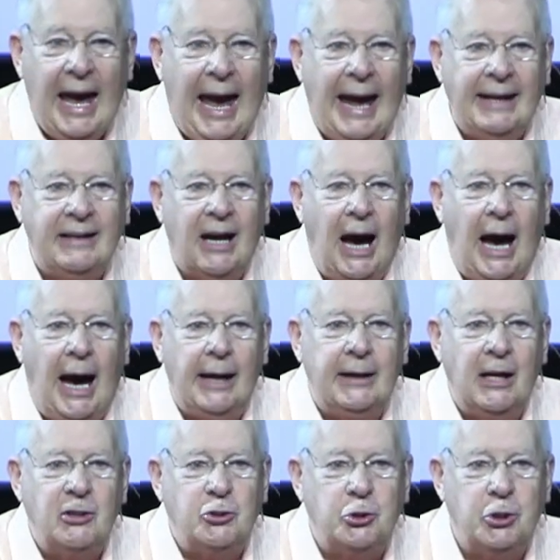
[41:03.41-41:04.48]
And
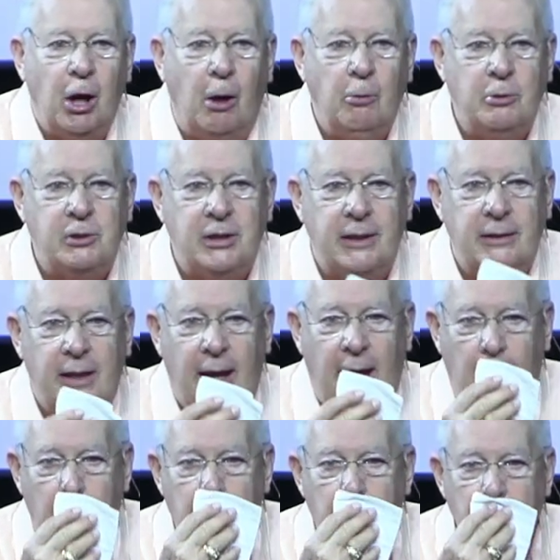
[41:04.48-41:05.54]
God has chosen
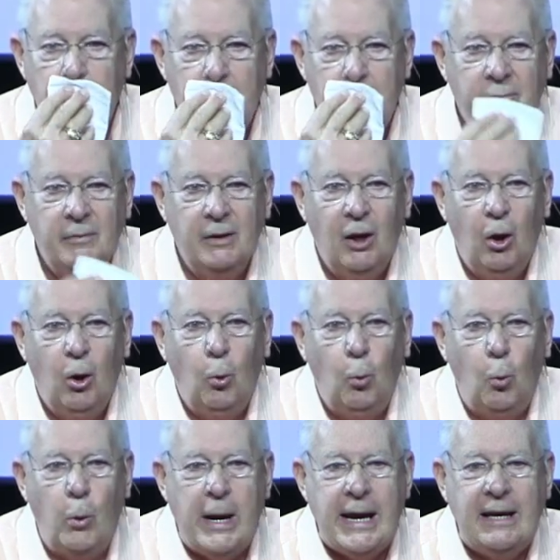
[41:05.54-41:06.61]
the
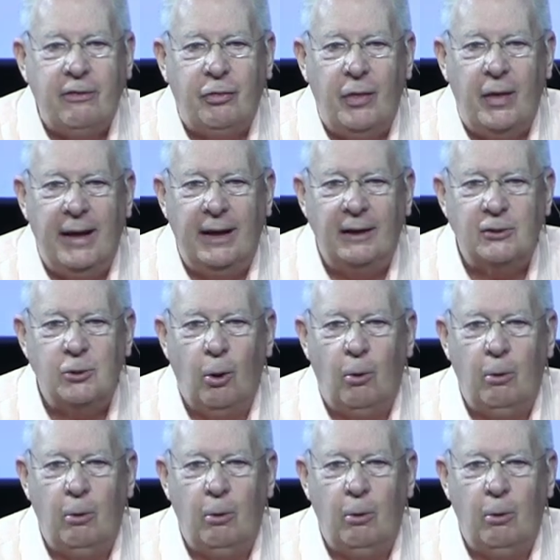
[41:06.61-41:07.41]
weak things.